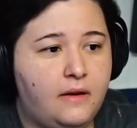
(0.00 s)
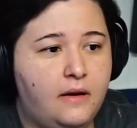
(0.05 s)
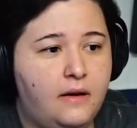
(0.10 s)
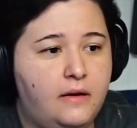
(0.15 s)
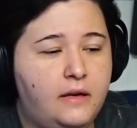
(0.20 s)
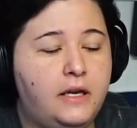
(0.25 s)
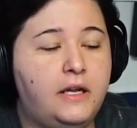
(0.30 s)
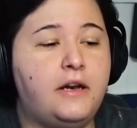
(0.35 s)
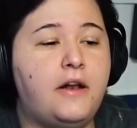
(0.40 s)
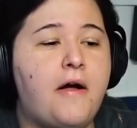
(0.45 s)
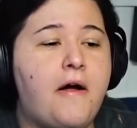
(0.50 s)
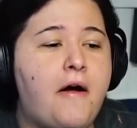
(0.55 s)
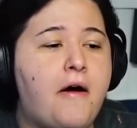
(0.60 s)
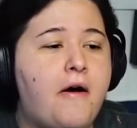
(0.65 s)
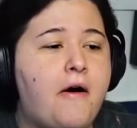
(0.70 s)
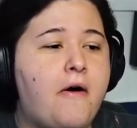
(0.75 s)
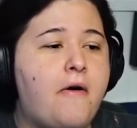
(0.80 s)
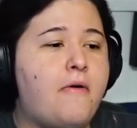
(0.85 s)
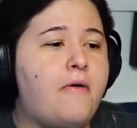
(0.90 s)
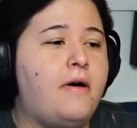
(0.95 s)
you
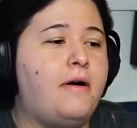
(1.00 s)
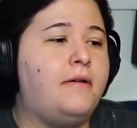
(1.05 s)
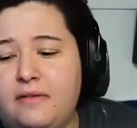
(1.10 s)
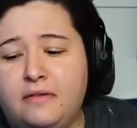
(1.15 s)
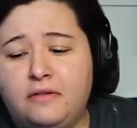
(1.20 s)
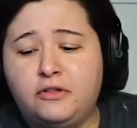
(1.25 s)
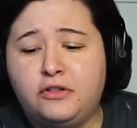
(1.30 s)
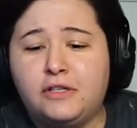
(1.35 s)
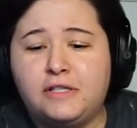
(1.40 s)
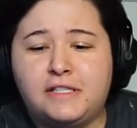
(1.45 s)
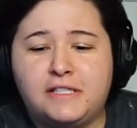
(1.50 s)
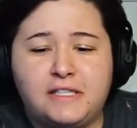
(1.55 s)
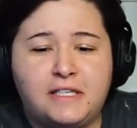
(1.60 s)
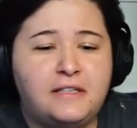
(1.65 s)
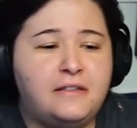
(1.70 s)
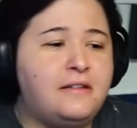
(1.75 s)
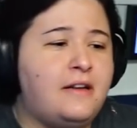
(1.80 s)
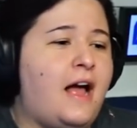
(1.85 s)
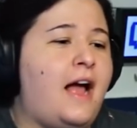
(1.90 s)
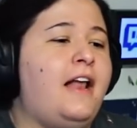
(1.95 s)
know,
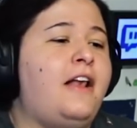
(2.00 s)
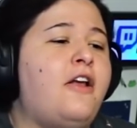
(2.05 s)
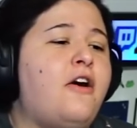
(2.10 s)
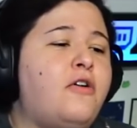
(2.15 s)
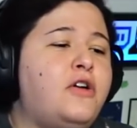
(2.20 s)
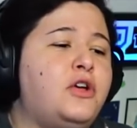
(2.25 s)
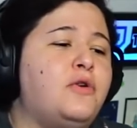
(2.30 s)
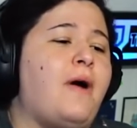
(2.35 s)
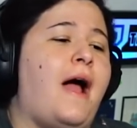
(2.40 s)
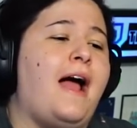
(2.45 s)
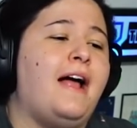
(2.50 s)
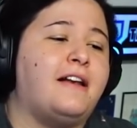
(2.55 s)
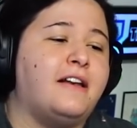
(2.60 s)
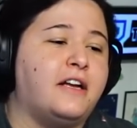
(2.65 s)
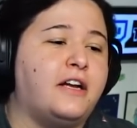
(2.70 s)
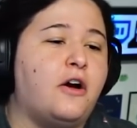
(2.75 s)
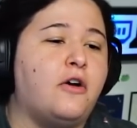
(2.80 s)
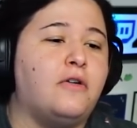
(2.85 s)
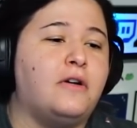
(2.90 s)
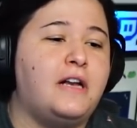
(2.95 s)
Tristan, I know you had to
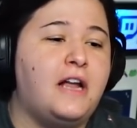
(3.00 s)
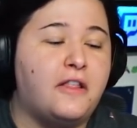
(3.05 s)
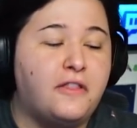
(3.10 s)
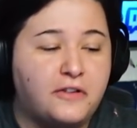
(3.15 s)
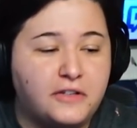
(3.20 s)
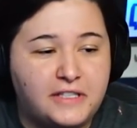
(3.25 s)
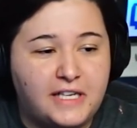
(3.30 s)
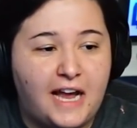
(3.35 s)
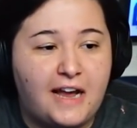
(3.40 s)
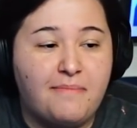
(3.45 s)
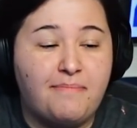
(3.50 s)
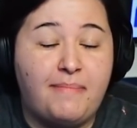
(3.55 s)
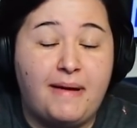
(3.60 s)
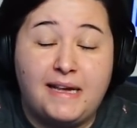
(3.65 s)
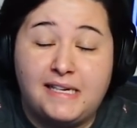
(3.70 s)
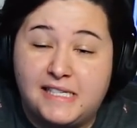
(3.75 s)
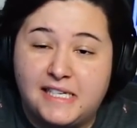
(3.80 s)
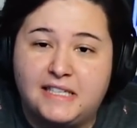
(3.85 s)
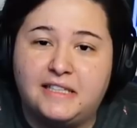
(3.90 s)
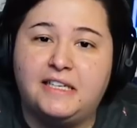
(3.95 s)
go to the other side
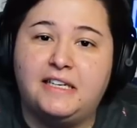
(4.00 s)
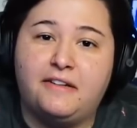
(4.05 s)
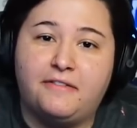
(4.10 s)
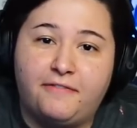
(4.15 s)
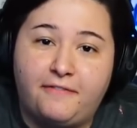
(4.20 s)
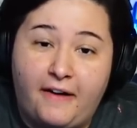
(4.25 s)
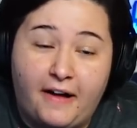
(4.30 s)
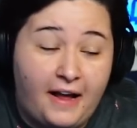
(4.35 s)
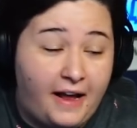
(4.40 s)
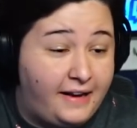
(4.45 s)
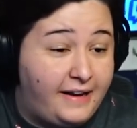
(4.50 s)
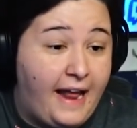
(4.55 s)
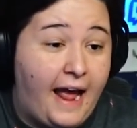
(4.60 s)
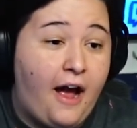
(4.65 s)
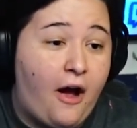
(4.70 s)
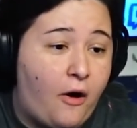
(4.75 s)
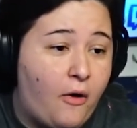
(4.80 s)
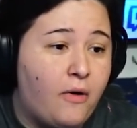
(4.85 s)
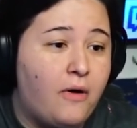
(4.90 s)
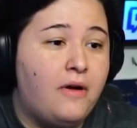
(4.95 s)
basically to find
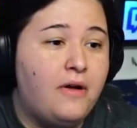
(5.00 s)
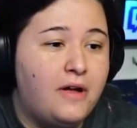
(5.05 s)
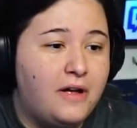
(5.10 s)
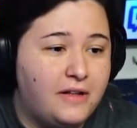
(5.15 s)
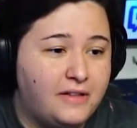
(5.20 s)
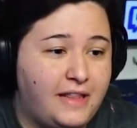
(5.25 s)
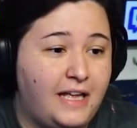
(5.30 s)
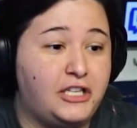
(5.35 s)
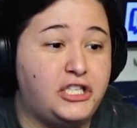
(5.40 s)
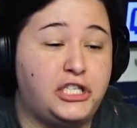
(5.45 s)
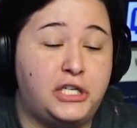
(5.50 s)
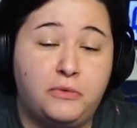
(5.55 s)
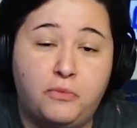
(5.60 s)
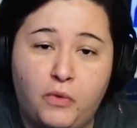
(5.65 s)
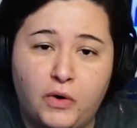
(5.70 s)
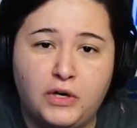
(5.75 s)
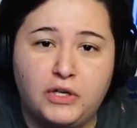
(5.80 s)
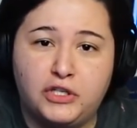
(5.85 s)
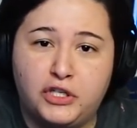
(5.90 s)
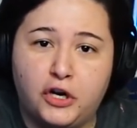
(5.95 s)
out that she
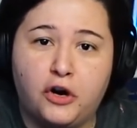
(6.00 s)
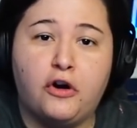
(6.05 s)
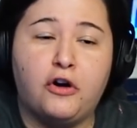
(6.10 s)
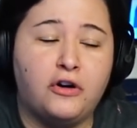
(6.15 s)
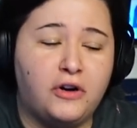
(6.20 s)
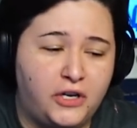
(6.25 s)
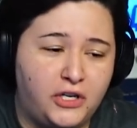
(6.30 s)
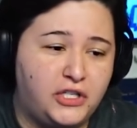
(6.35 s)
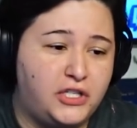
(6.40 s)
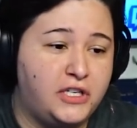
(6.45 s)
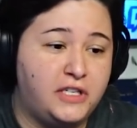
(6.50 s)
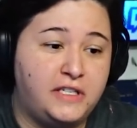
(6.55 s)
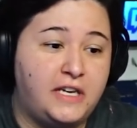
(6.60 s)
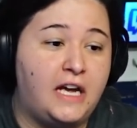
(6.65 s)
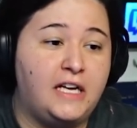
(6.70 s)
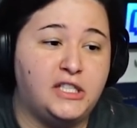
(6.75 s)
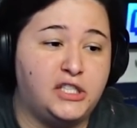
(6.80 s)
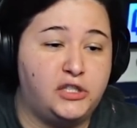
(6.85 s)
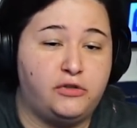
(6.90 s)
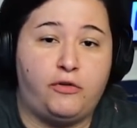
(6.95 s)
would turn into
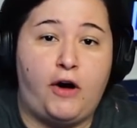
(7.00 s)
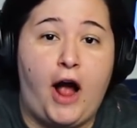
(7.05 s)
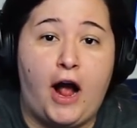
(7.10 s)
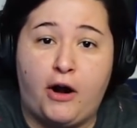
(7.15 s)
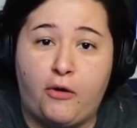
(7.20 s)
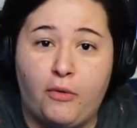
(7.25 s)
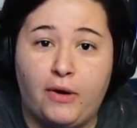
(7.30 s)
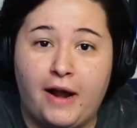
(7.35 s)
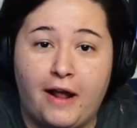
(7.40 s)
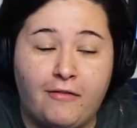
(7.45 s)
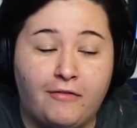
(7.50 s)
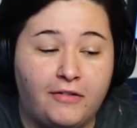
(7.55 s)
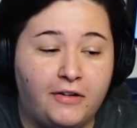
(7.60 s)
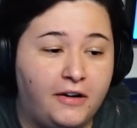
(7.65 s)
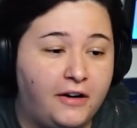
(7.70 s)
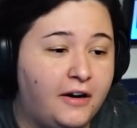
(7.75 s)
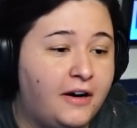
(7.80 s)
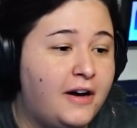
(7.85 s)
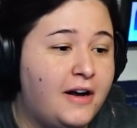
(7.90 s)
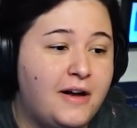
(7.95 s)
dust, rock,
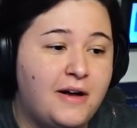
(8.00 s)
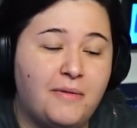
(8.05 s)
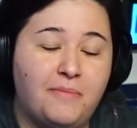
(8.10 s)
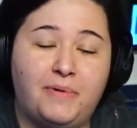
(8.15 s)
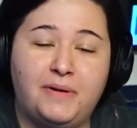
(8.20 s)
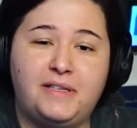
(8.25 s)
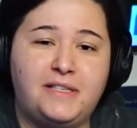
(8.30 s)
whatever. But